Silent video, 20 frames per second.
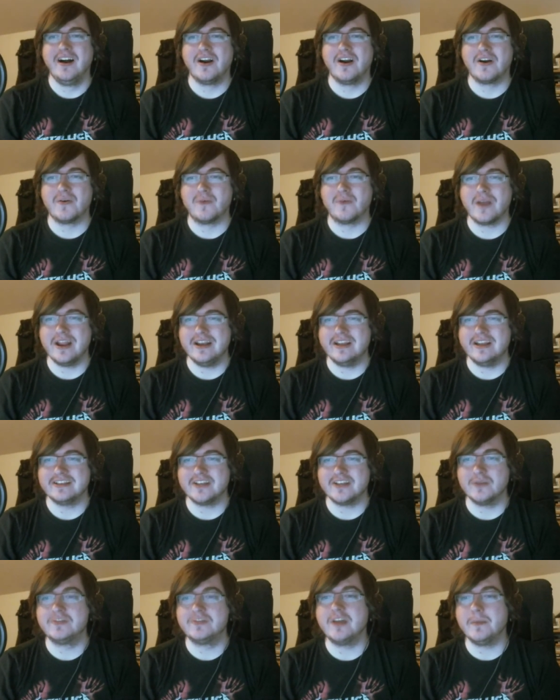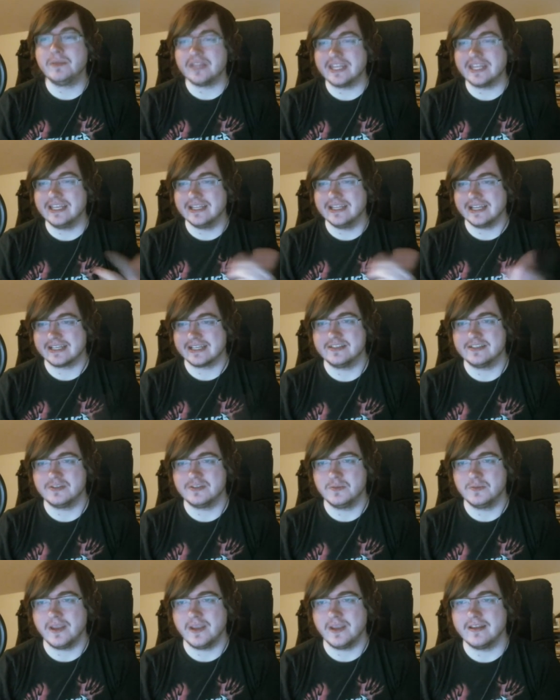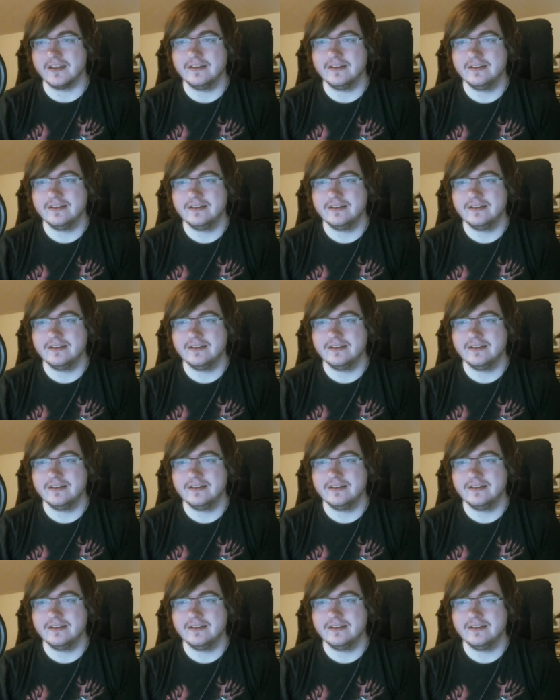horrendous. Oh, Double Helix is who made it.